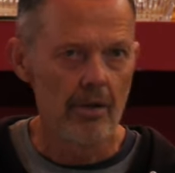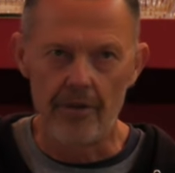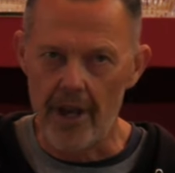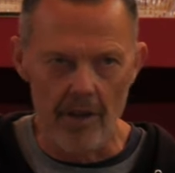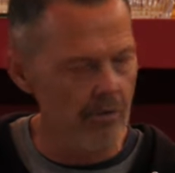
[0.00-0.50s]

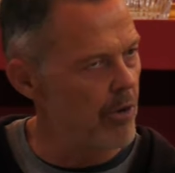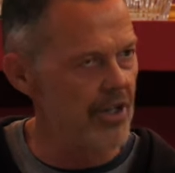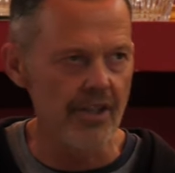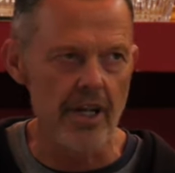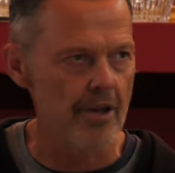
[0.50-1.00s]
then we
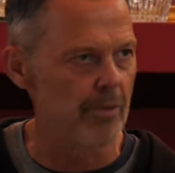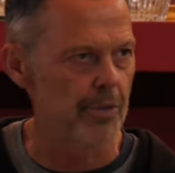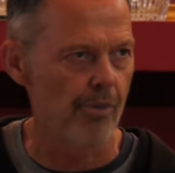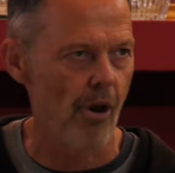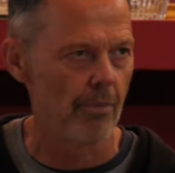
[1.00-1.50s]
see them as
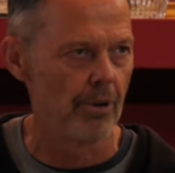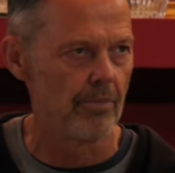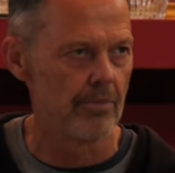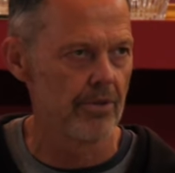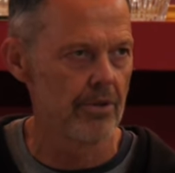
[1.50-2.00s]

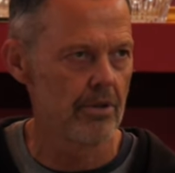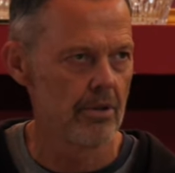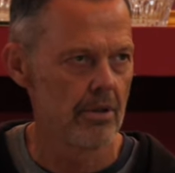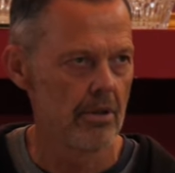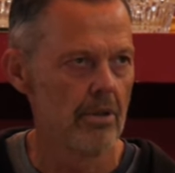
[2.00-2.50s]
problems,
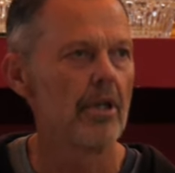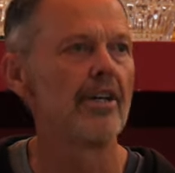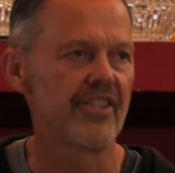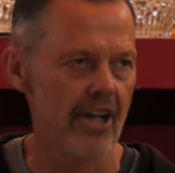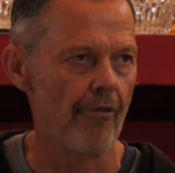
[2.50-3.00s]

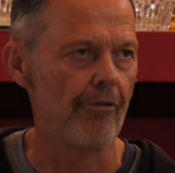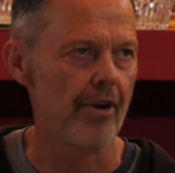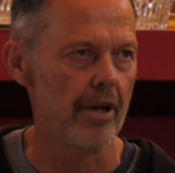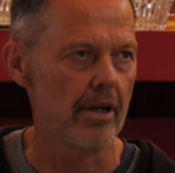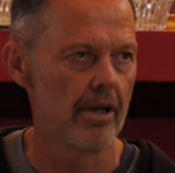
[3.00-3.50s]
as
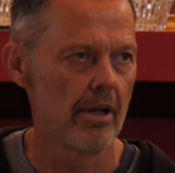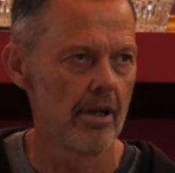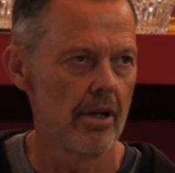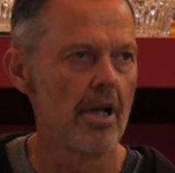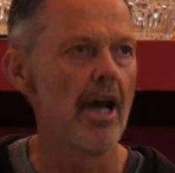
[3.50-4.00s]
suffering,
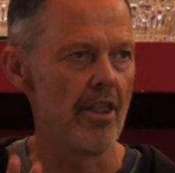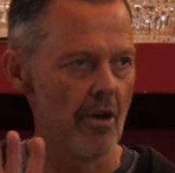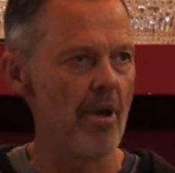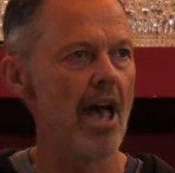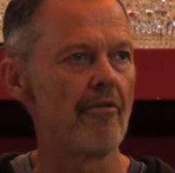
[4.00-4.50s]
and
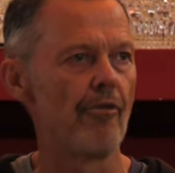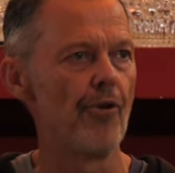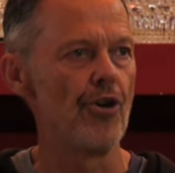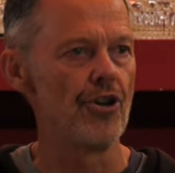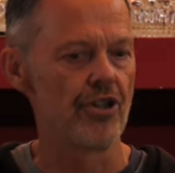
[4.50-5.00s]
then we have
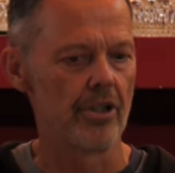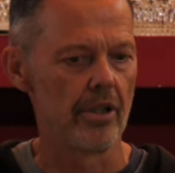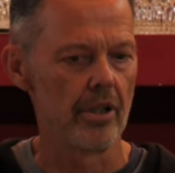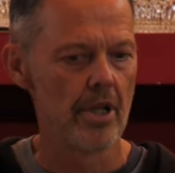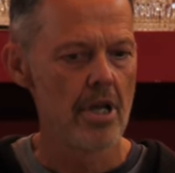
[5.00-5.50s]
aversion.
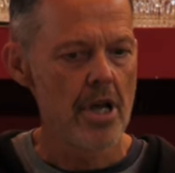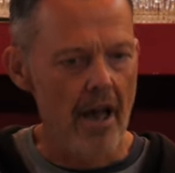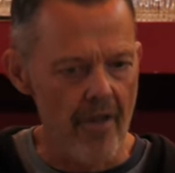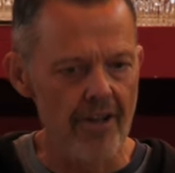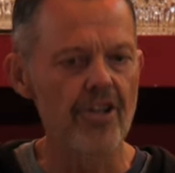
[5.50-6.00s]

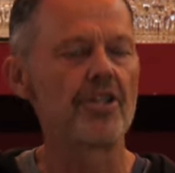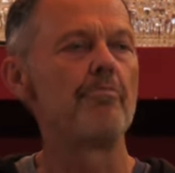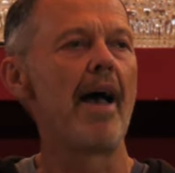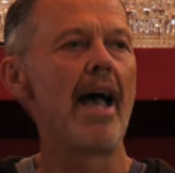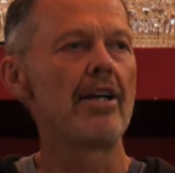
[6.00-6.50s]
And that just
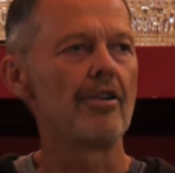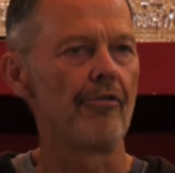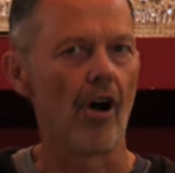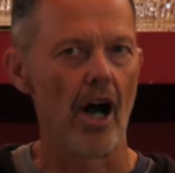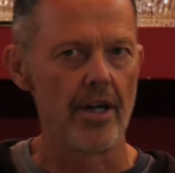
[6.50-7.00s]

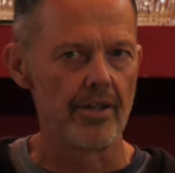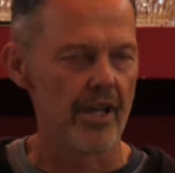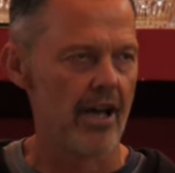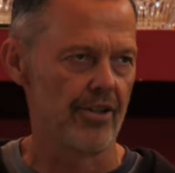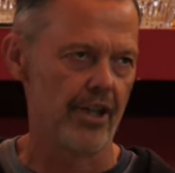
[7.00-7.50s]
magnifies
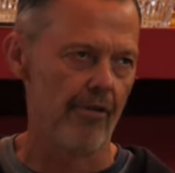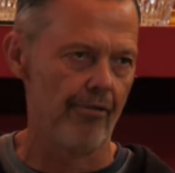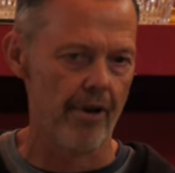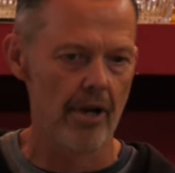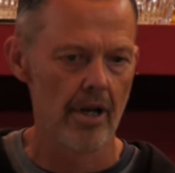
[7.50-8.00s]
our
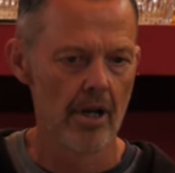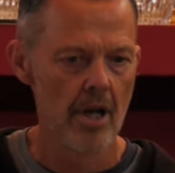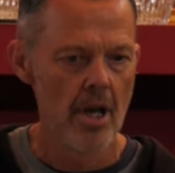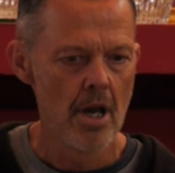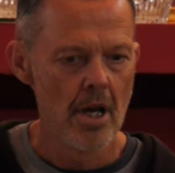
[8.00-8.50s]
suffering.
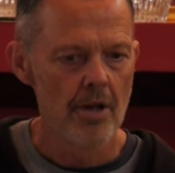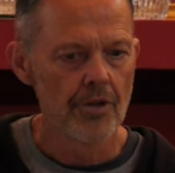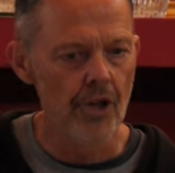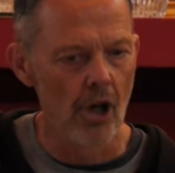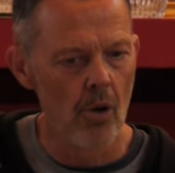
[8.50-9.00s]

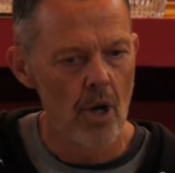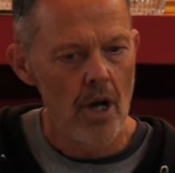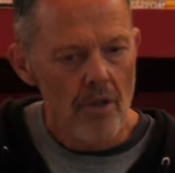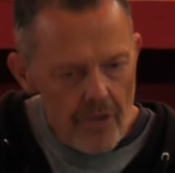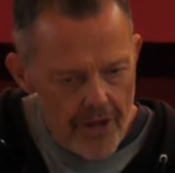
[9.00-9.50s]
So,
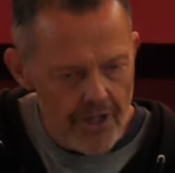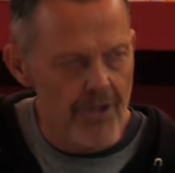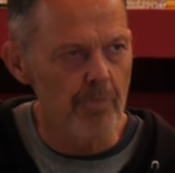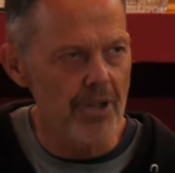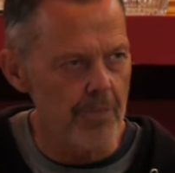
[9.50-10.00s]

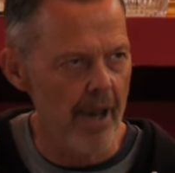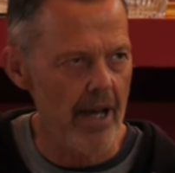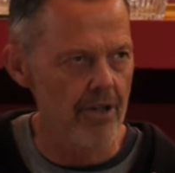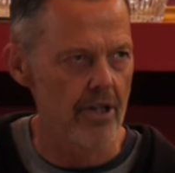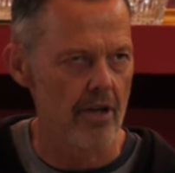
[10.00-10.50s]
this
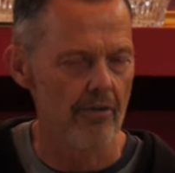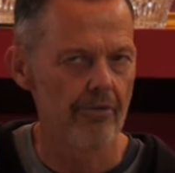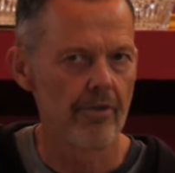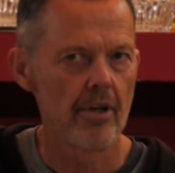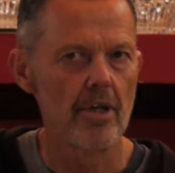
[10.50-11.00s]

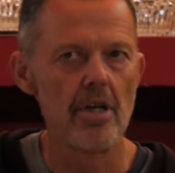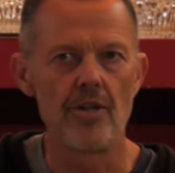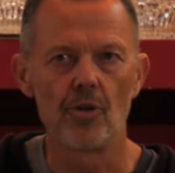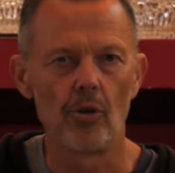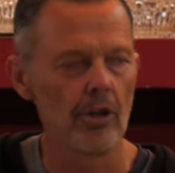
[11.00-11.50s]
perspective
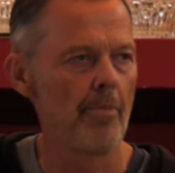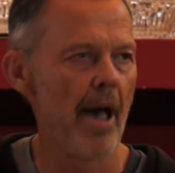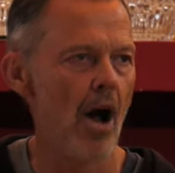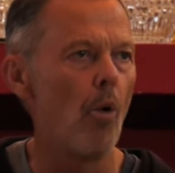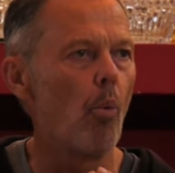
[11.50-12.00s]
is all
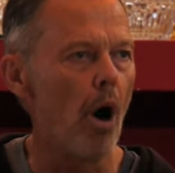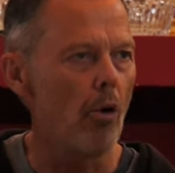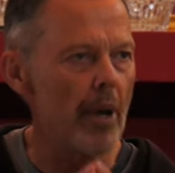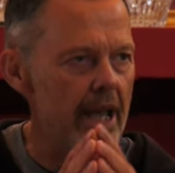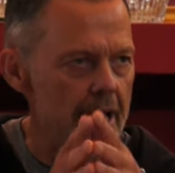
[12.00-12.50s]
about
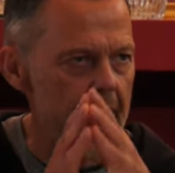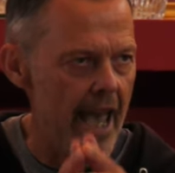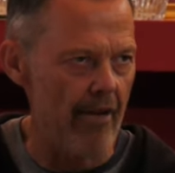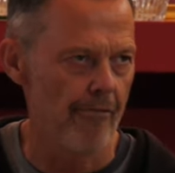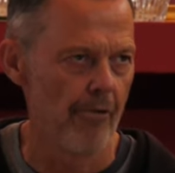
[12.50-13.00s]
what we can
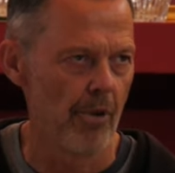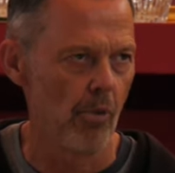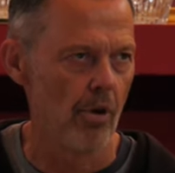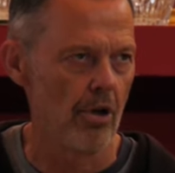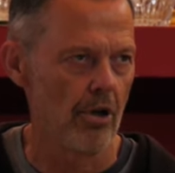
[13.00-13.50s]
get from the
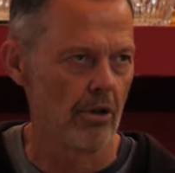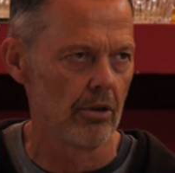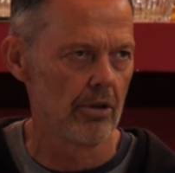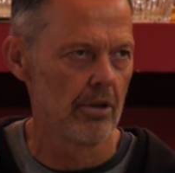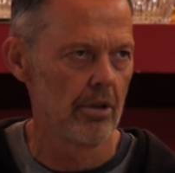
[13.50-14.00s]
world.